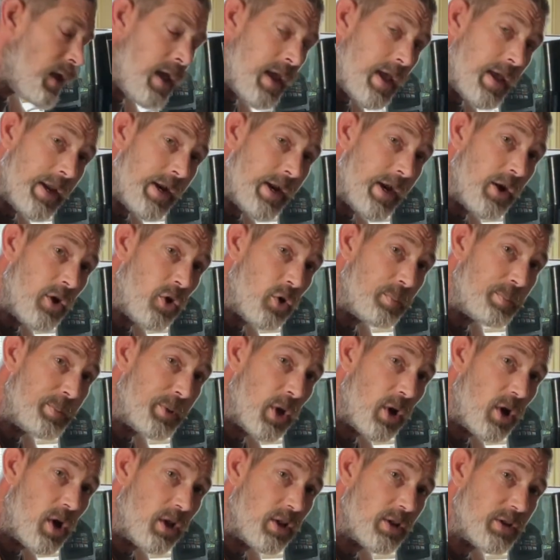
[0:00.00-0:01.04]
And I hope you
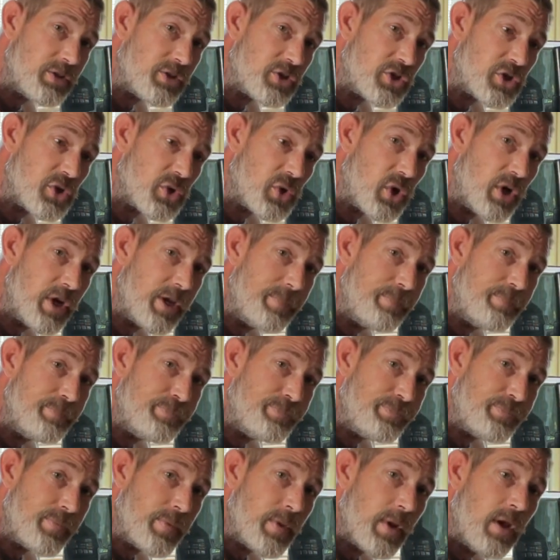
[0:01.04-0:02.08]
all enjoy
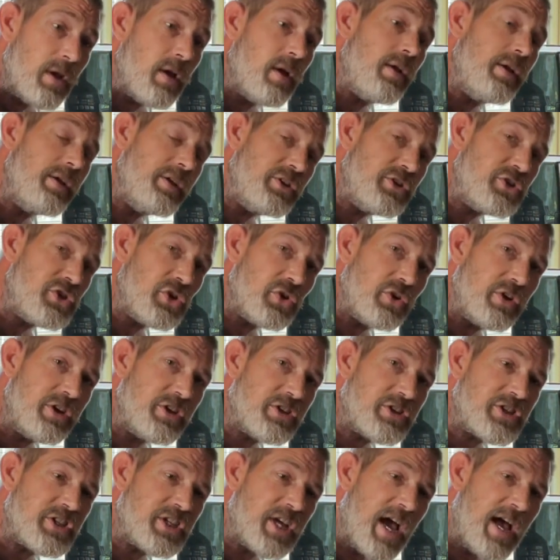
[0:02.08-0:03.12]
your
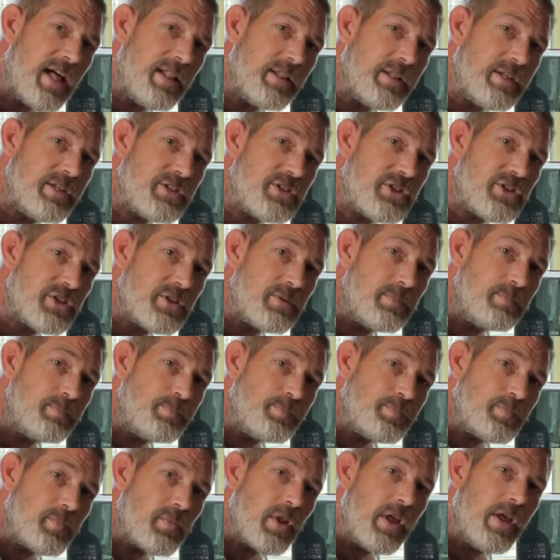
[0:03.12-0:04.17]
salads.
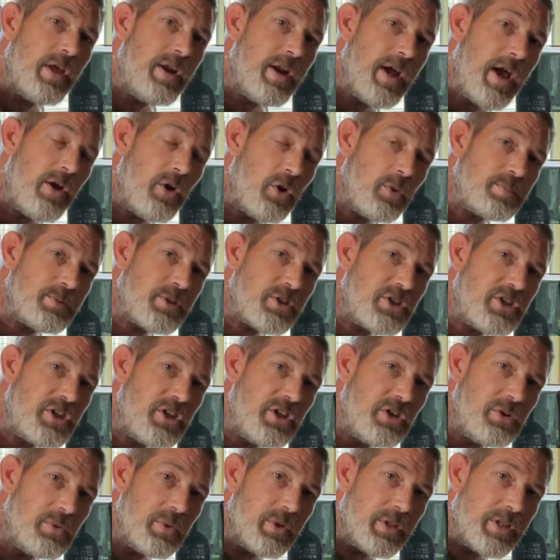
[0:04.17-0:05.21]
And I hope to see
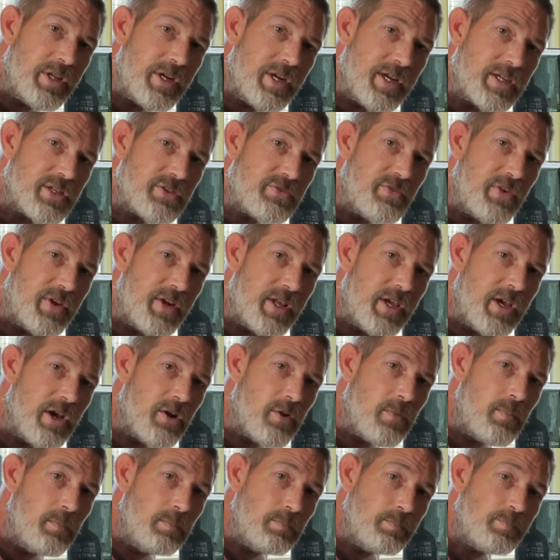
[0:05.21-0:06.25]
you in the next
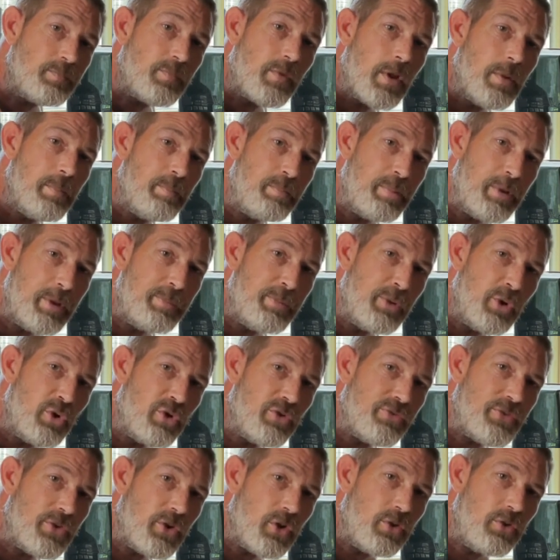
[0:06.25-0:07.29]
video. Be
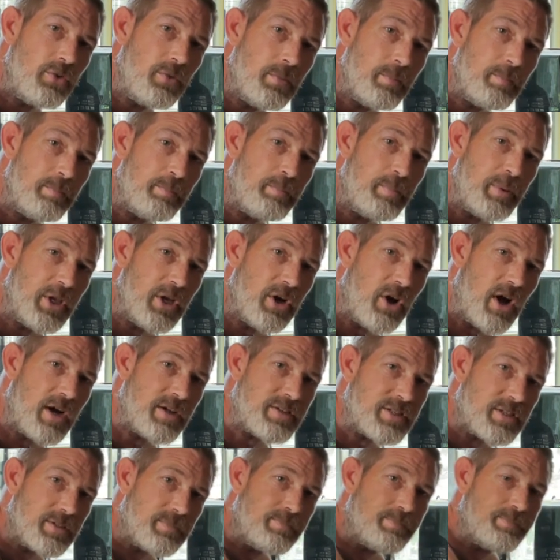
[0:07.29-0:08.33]
beautiful, be
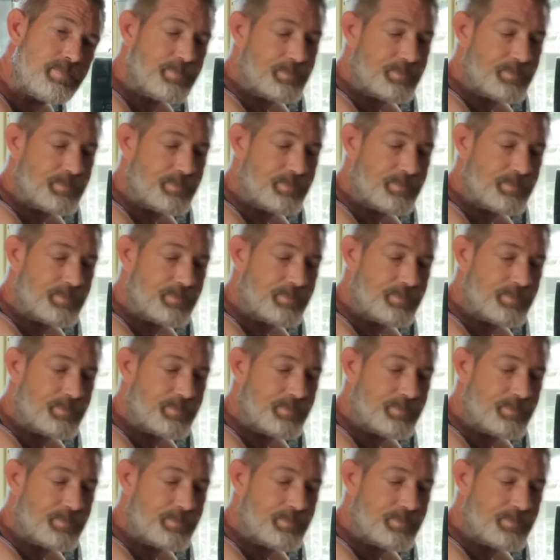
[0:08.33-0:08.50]
awesome.